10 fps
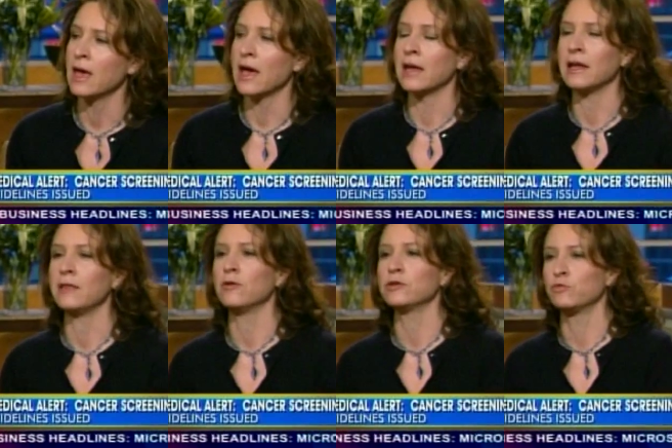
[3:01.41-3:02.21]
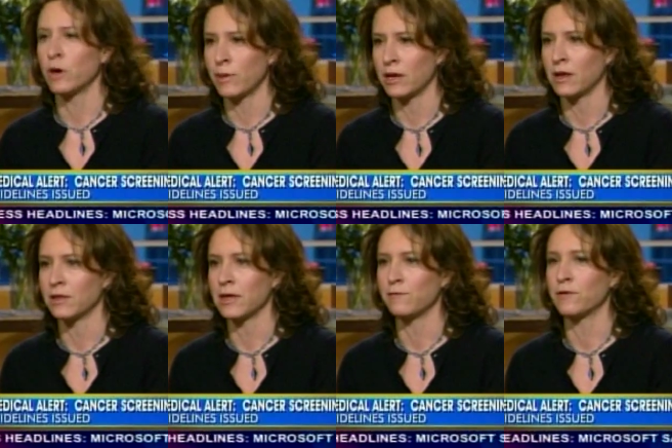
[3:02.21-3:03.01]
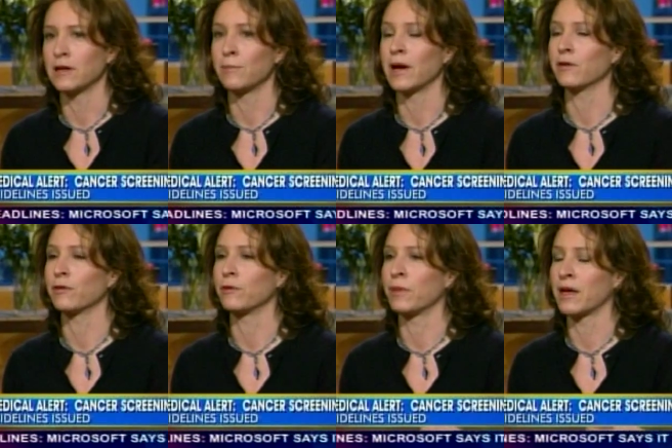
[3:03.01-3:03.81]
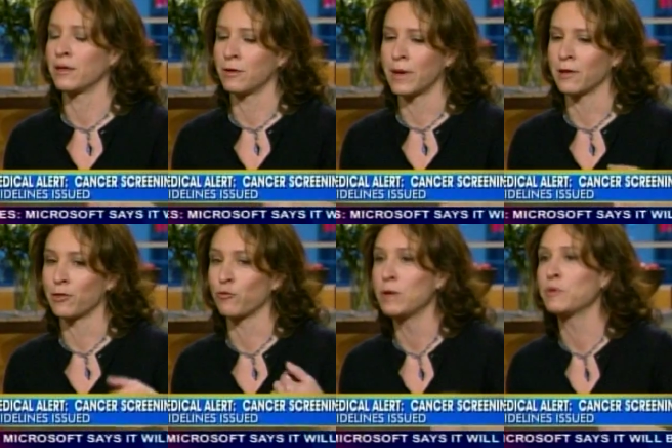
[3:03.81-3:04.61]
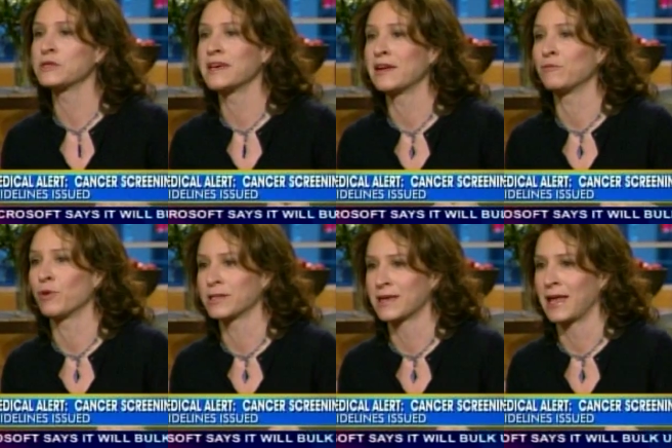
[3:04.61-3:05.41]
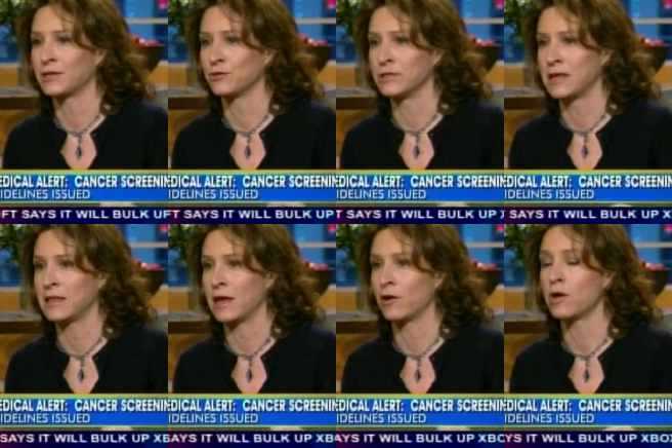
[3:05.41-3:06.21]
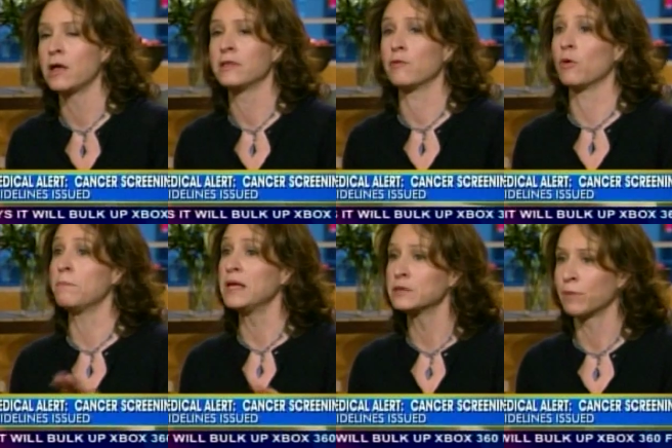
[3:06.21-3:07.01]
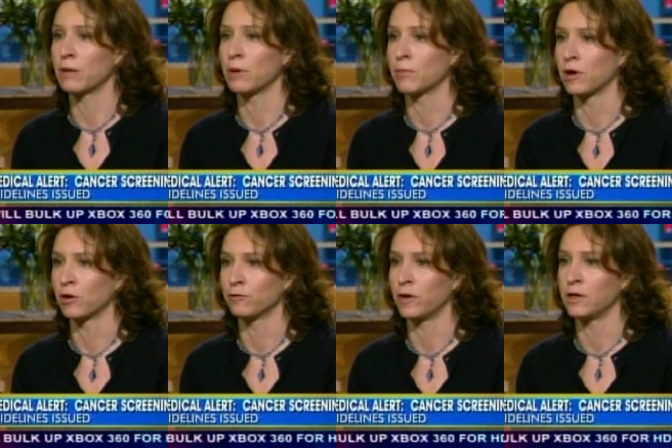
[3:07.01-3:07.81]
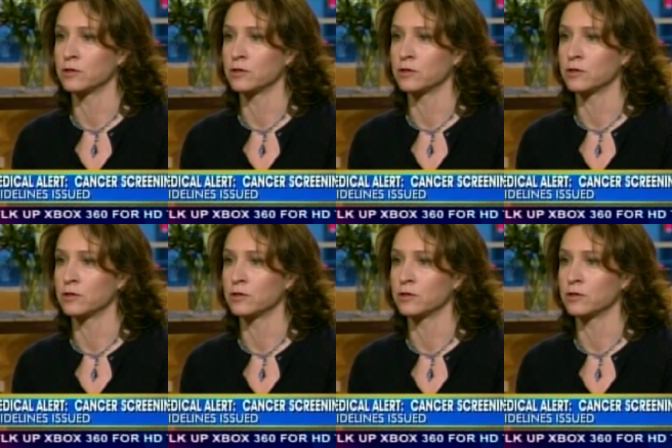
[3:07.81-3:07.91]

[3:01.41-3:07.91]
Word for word: And in those women, they found about about 3% of breast cancers in there that were missed by mammography.